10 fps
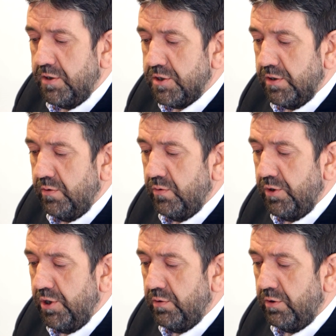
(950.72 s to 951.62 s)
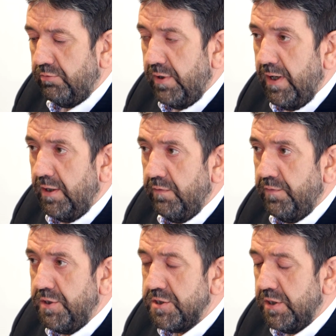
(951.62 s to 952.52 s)
to cure a rare
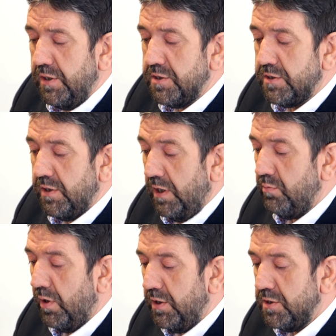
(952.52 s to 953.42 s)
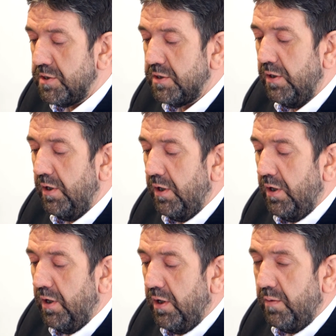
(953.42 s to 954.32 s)
liver disease in mice,
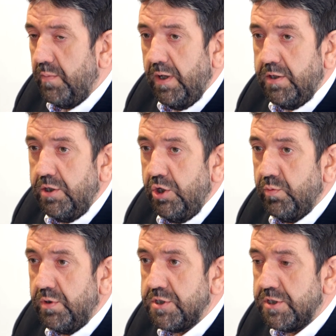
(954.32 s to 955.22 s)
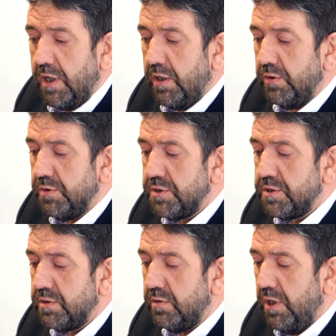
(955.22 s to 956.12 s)
made human
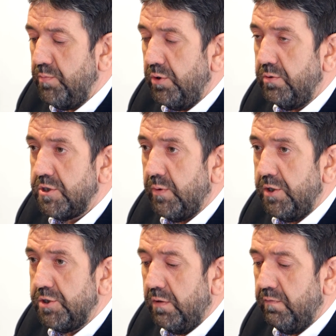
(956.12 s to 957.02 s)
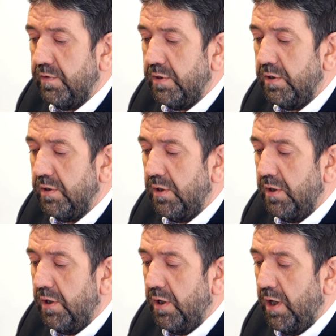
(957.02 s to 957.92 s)
cells immune to HIV,
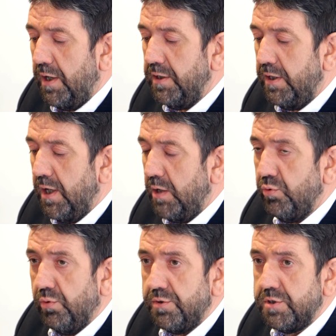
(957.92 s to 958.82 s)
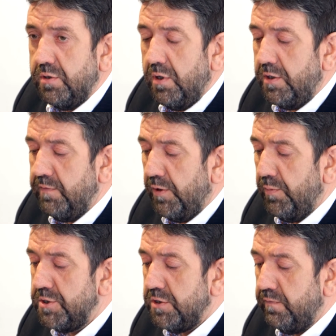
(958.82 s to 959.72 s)
and enabled
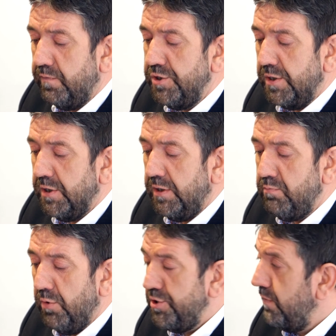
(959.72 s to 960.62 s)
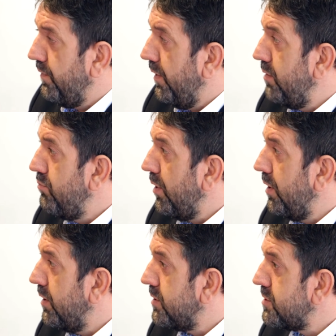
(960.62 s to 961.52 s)
development of genetically modified
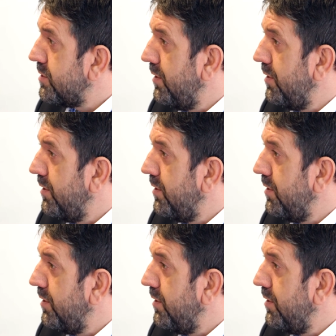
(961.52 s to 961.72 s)
monkeys.